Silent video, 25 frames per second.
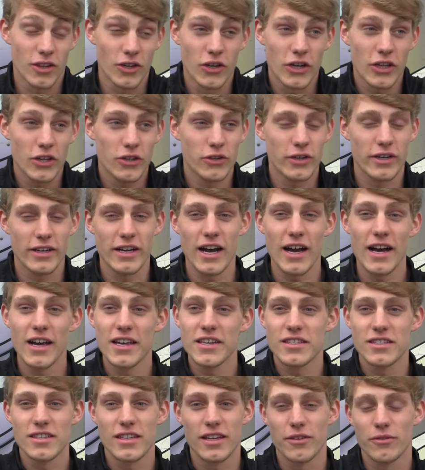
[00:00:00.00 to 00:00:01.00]
33
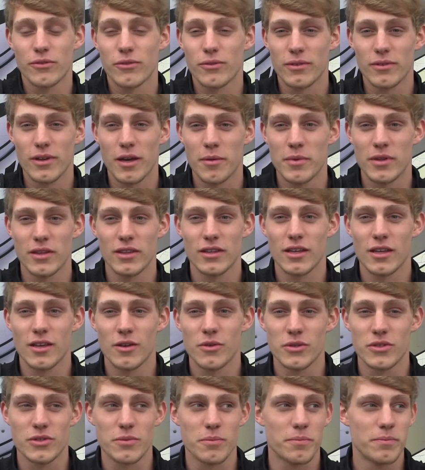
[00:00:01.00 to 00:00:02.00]
guys, and it
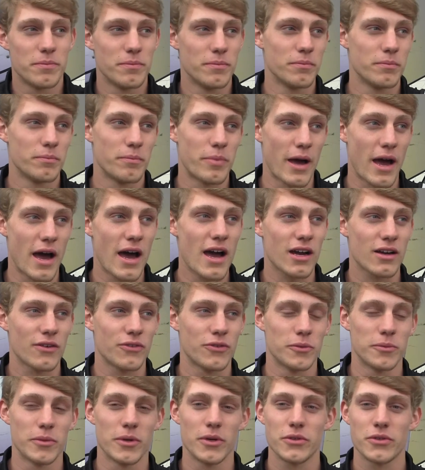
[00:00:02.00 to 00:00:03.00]
was a pack
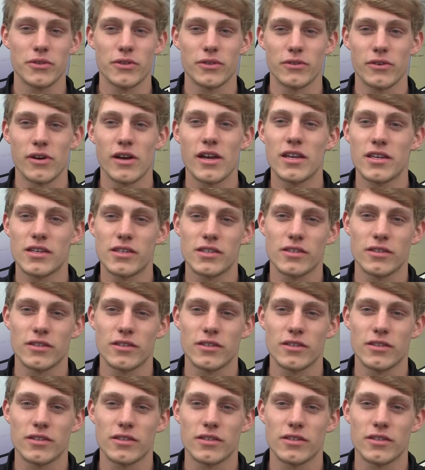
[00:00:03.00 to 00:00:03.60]
for most of the race.